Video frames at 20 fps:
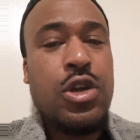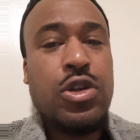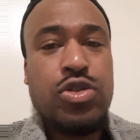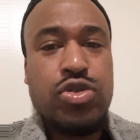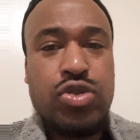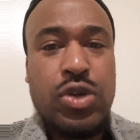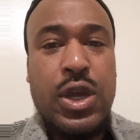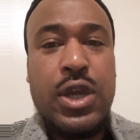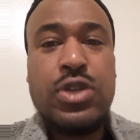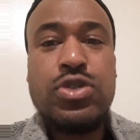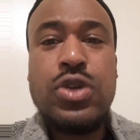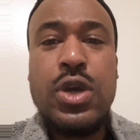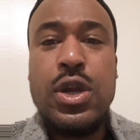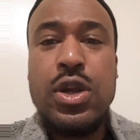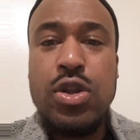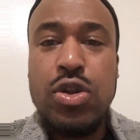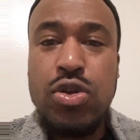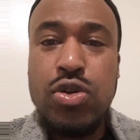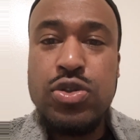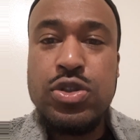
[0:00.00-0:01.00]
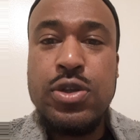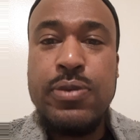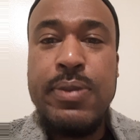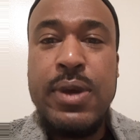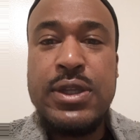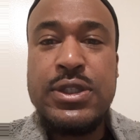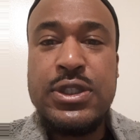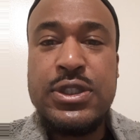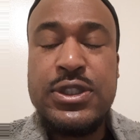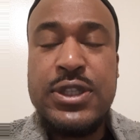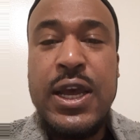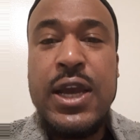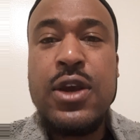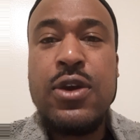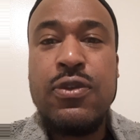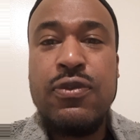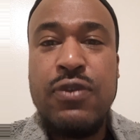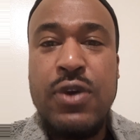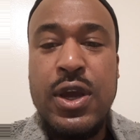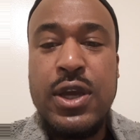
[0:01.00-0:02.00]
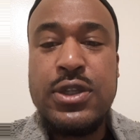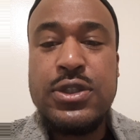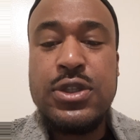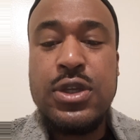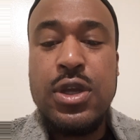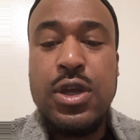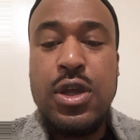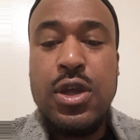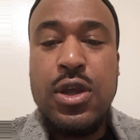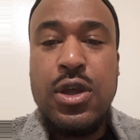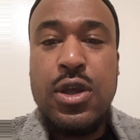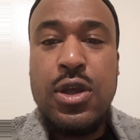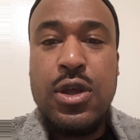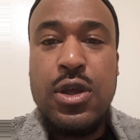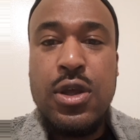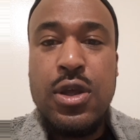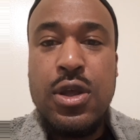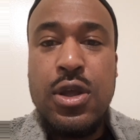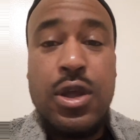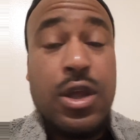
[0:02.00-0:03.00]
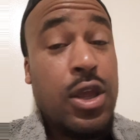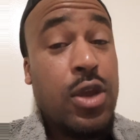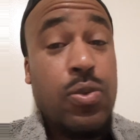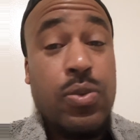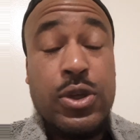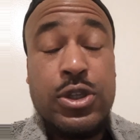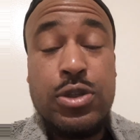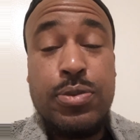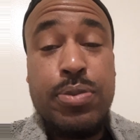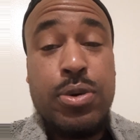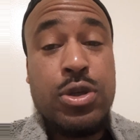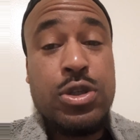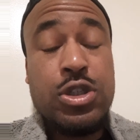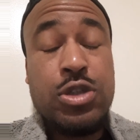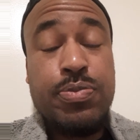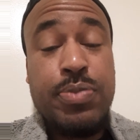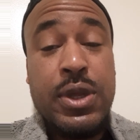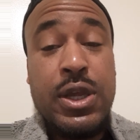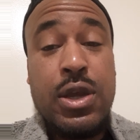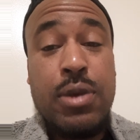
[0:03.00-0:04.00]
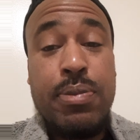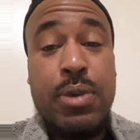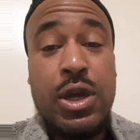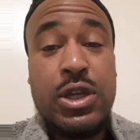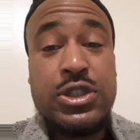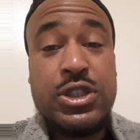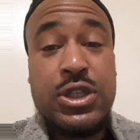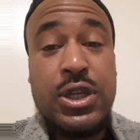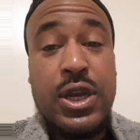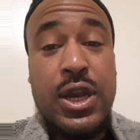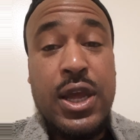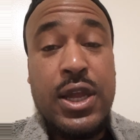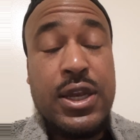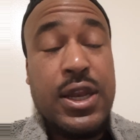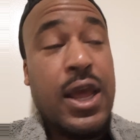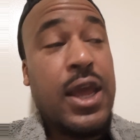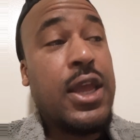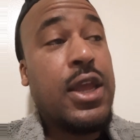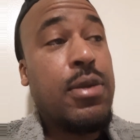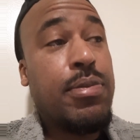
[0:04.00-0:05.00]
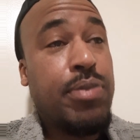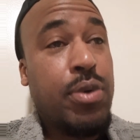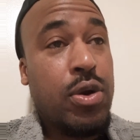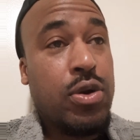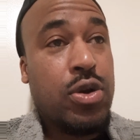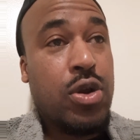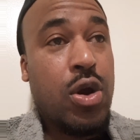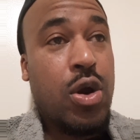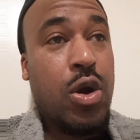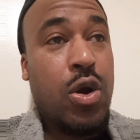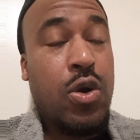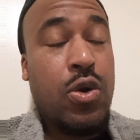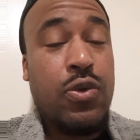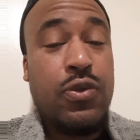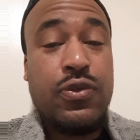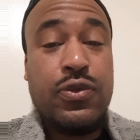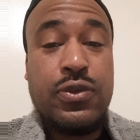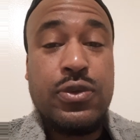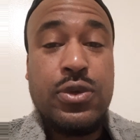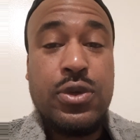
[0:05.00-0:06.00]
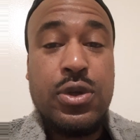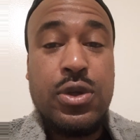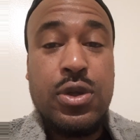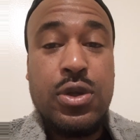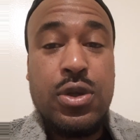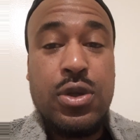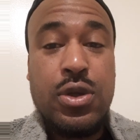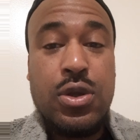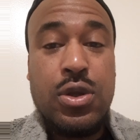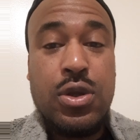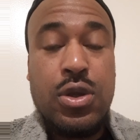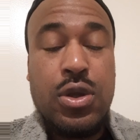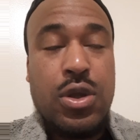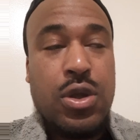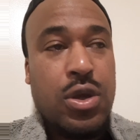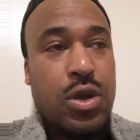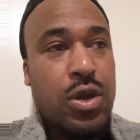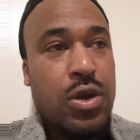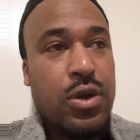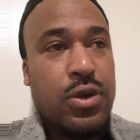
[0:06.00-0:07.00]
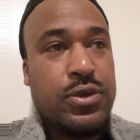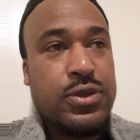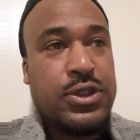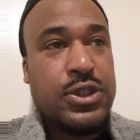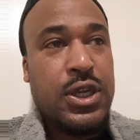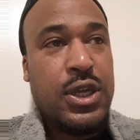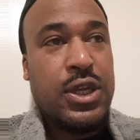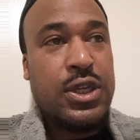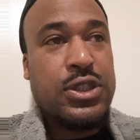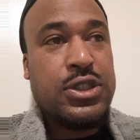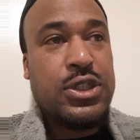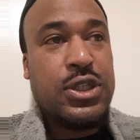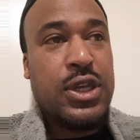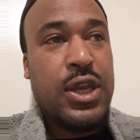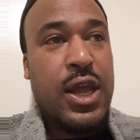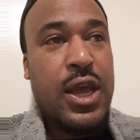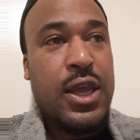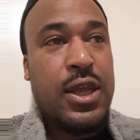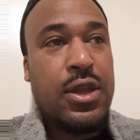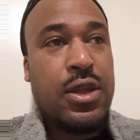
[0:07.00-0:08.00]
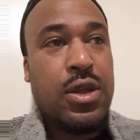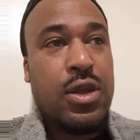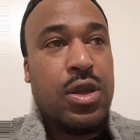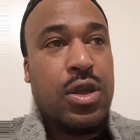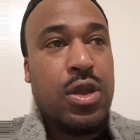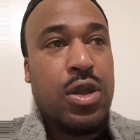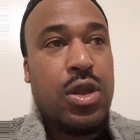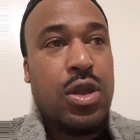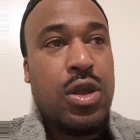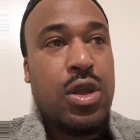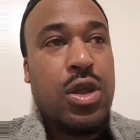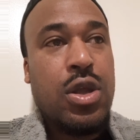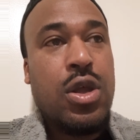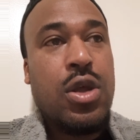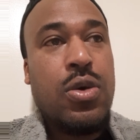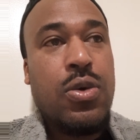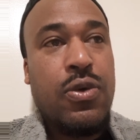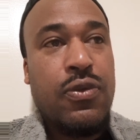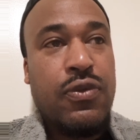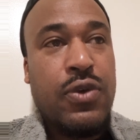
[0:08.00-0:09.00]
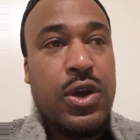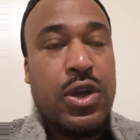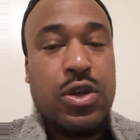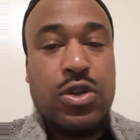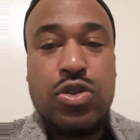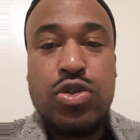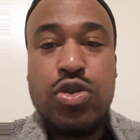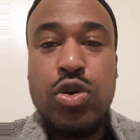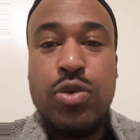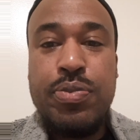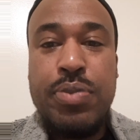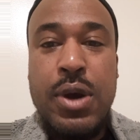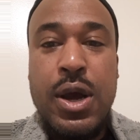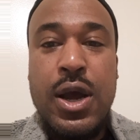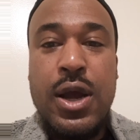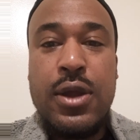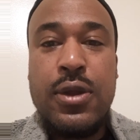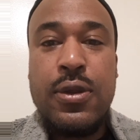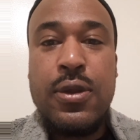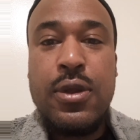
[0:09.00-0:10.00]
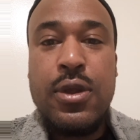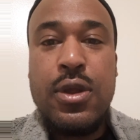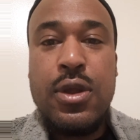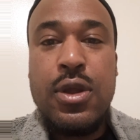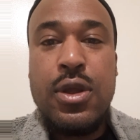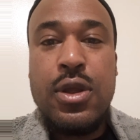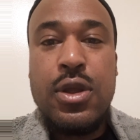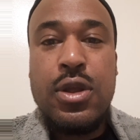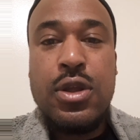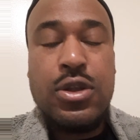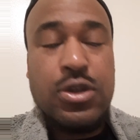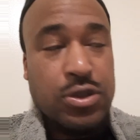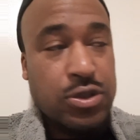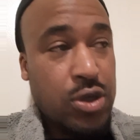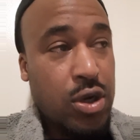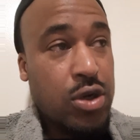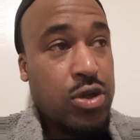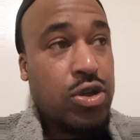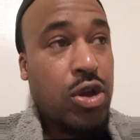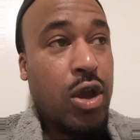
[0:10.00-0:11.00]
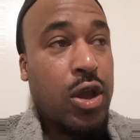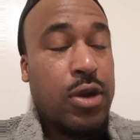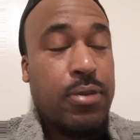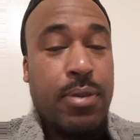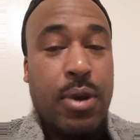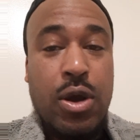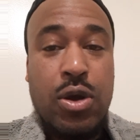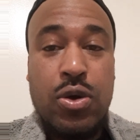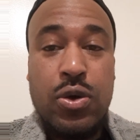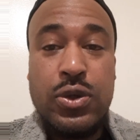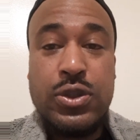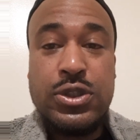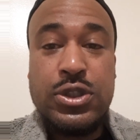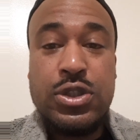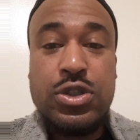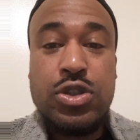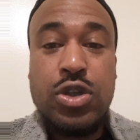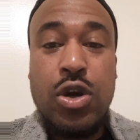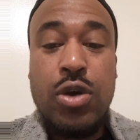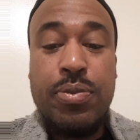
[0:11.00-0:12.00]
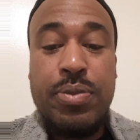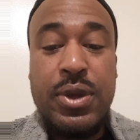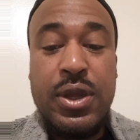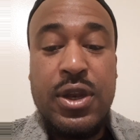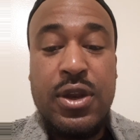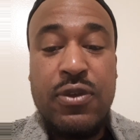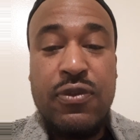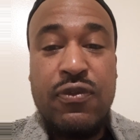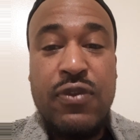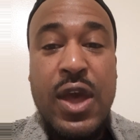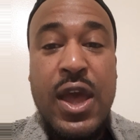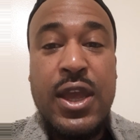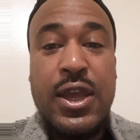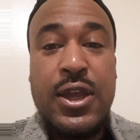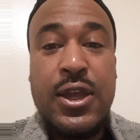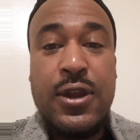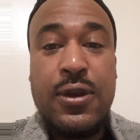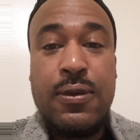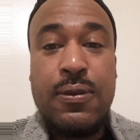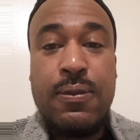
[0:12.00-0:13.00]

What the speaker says: Drake trying to use him as a sacrifice. He wasn't supposed to speak about shit like that. He broke the oath. You know what I'm saying? Just like when fucking Tupac start talking about Quincy Jones being the faggot.